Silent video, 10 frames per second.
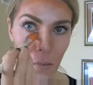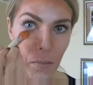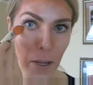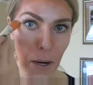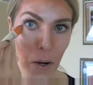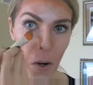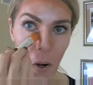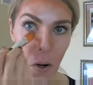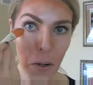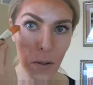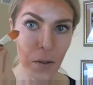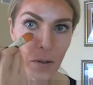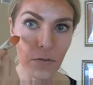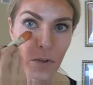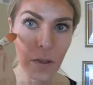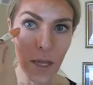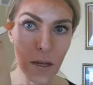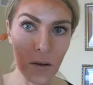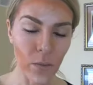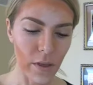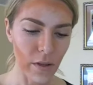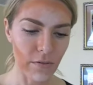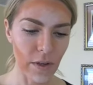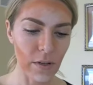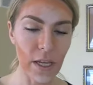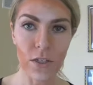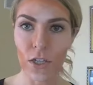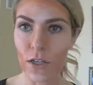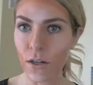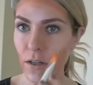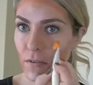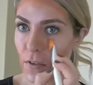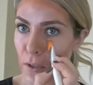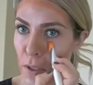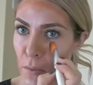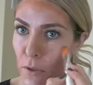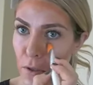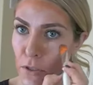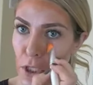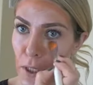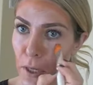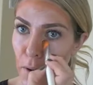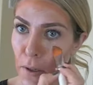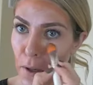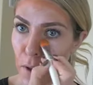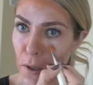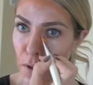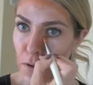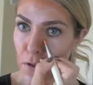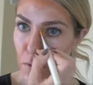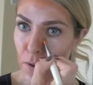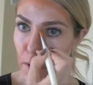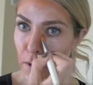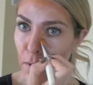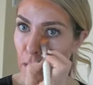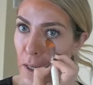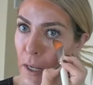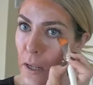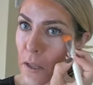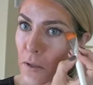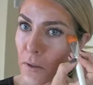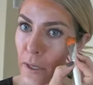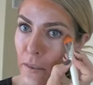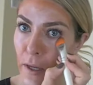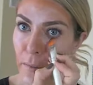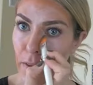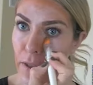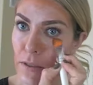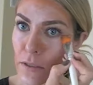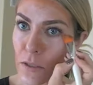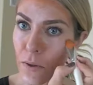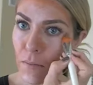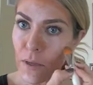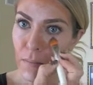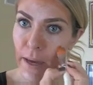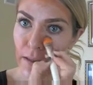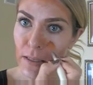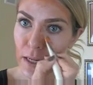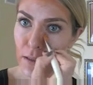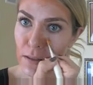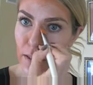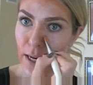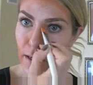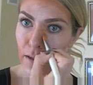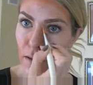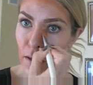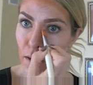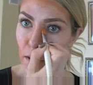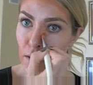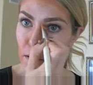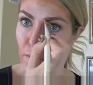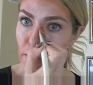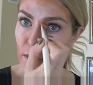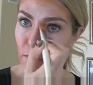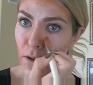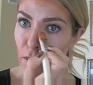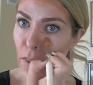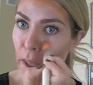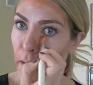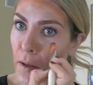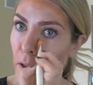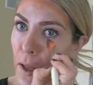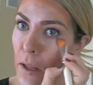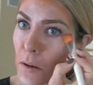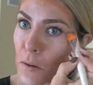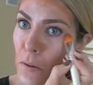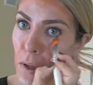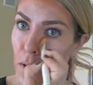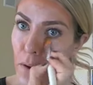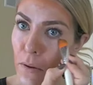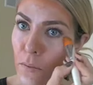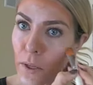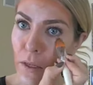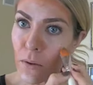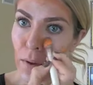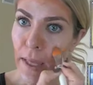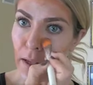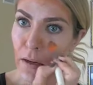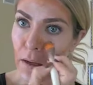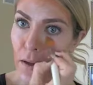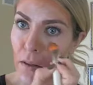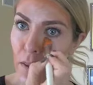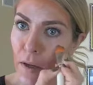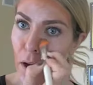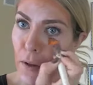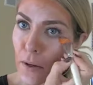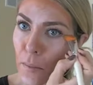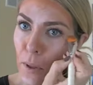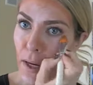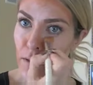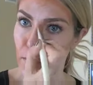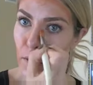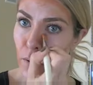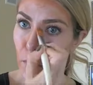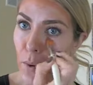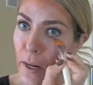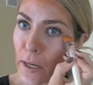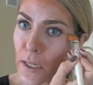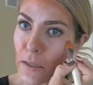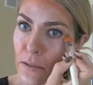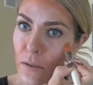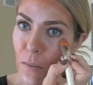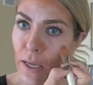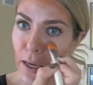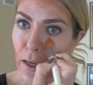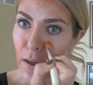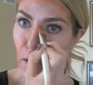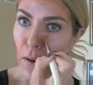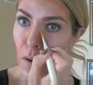bare. You're going to fill that in with your foundation, you're going to fill it in with your cheek color, so you really don't need it. And the great thing about this is you can be messy. It's not a specific thing, and you know, when you get the color approximately where it needs to be,